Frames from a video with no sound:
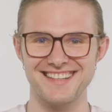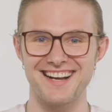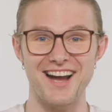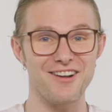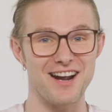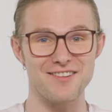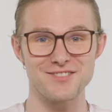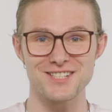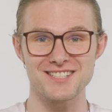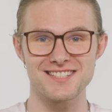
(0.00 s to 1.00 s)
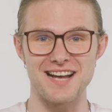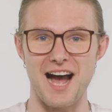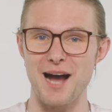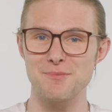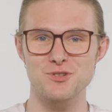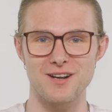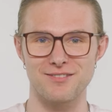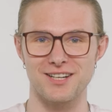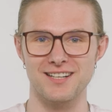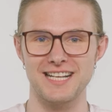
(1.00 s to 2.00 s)
Hi, crafters! I'm
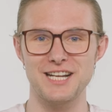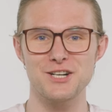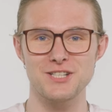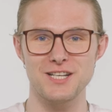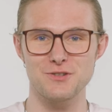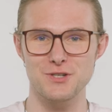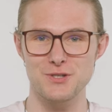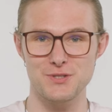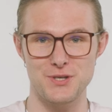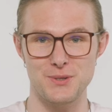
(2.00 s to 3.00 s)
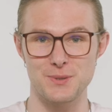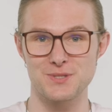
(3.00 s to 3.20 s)
Trevor, here to introduce you